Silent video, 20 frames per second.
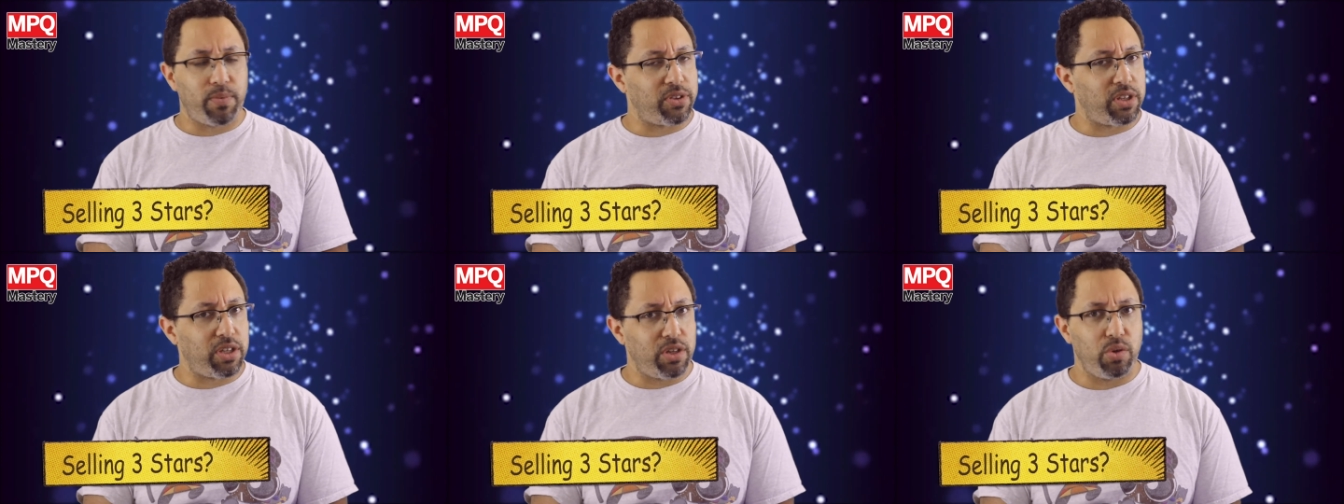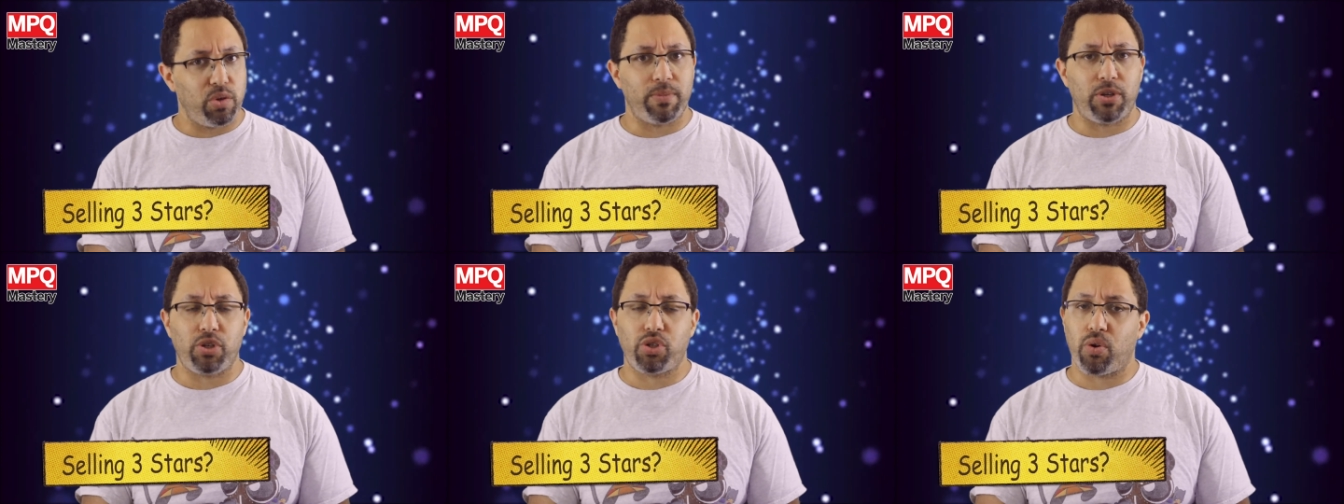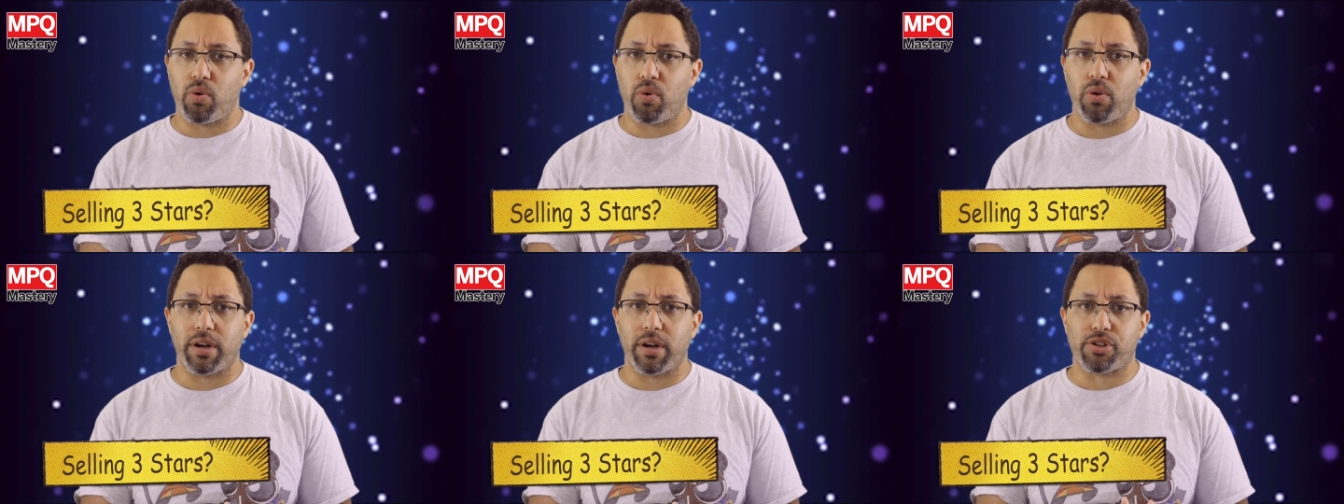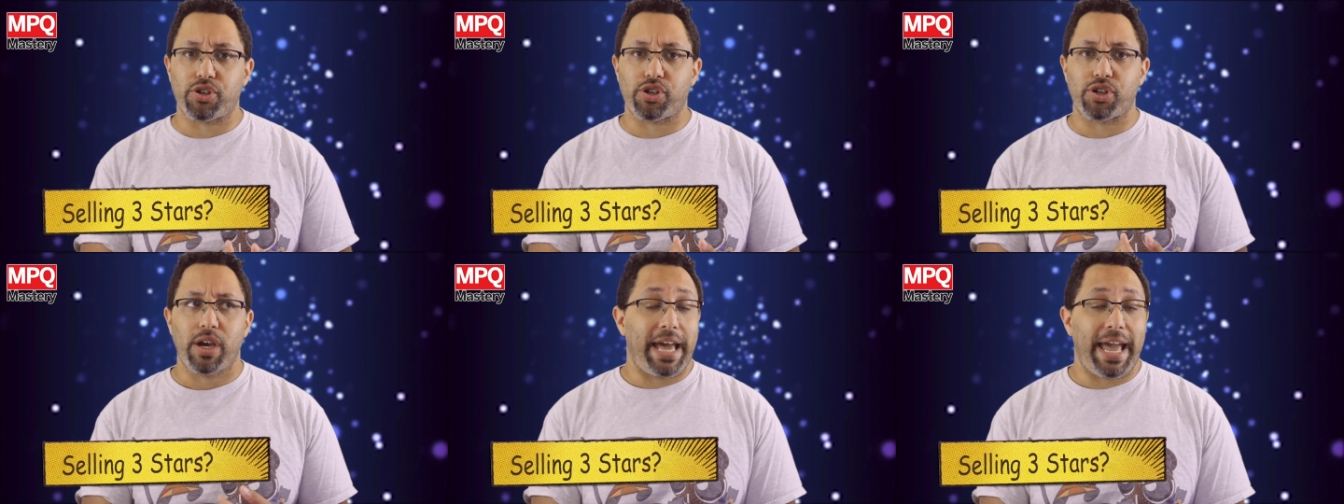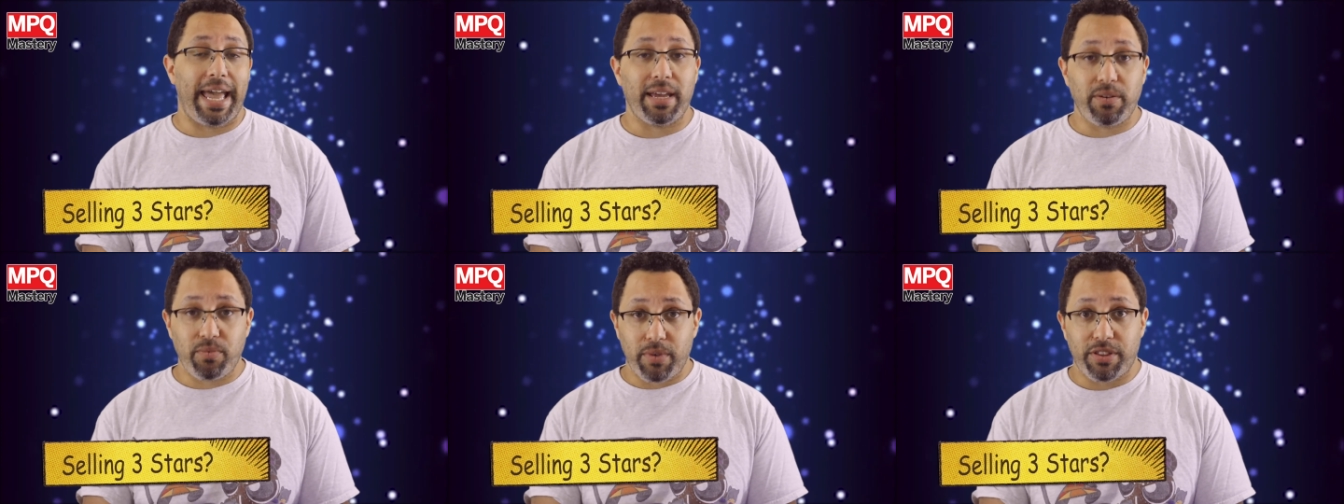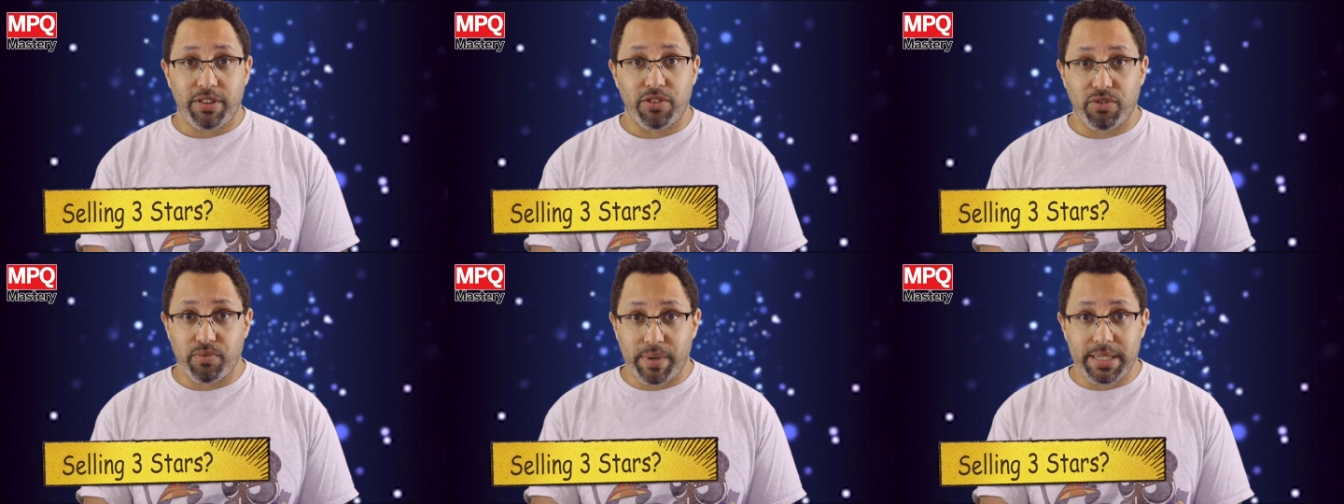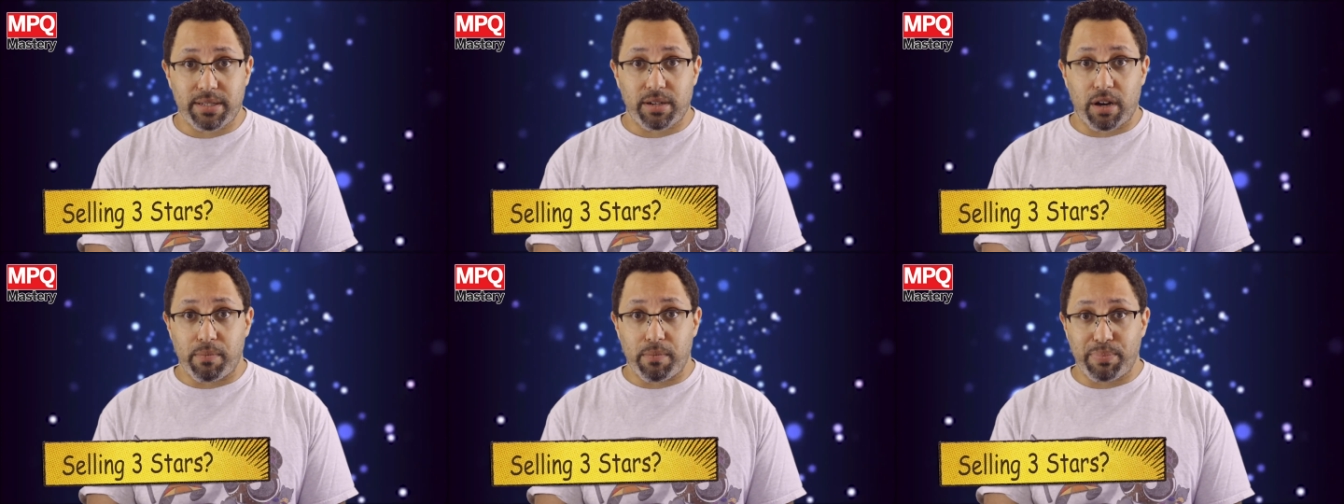with the Human Torch and with the
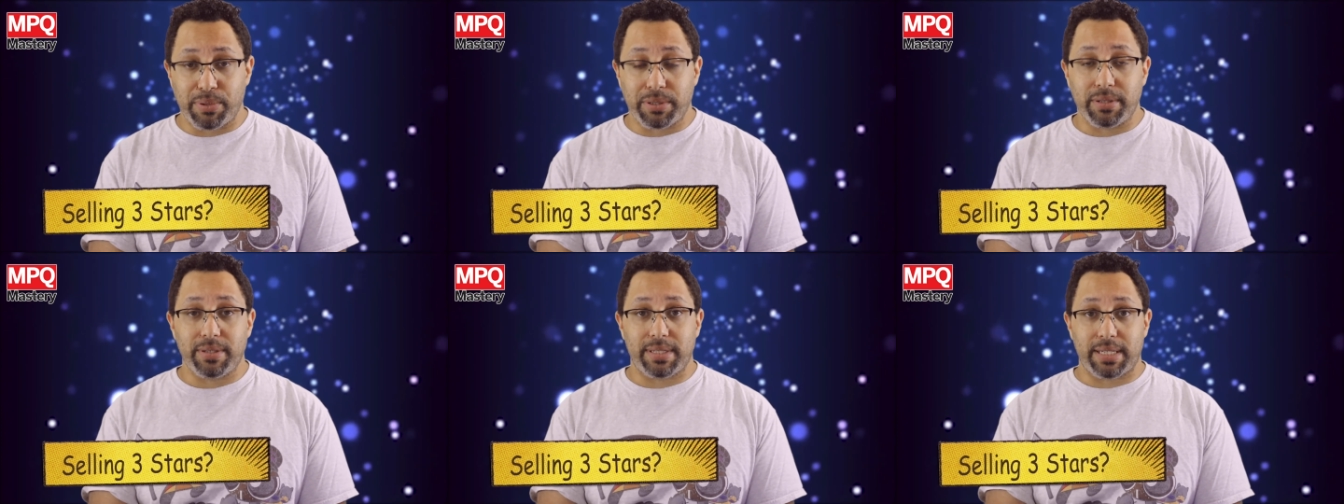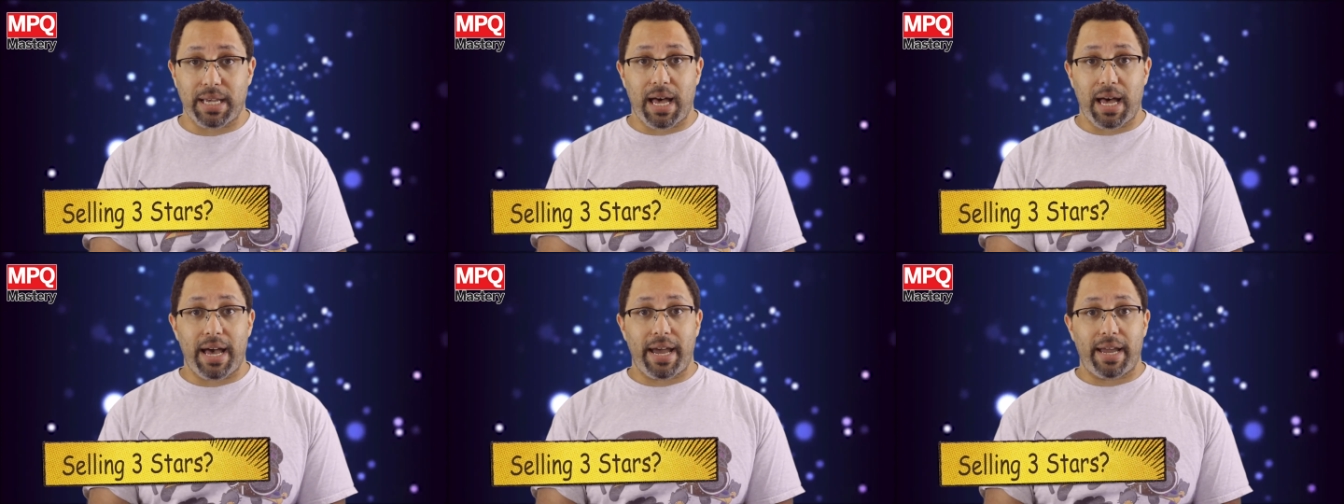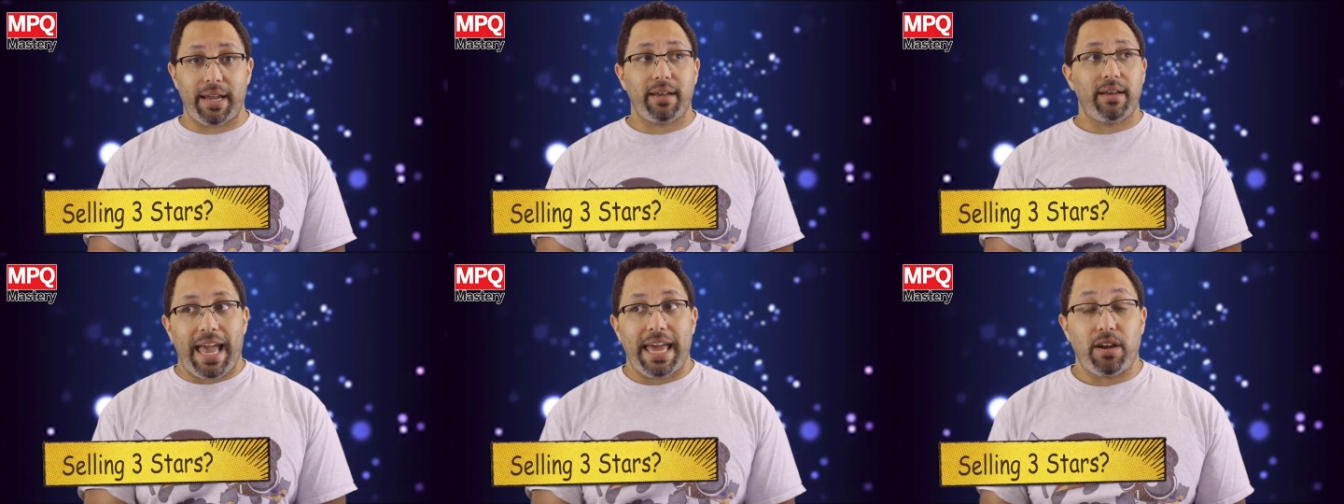3-star Bullseye,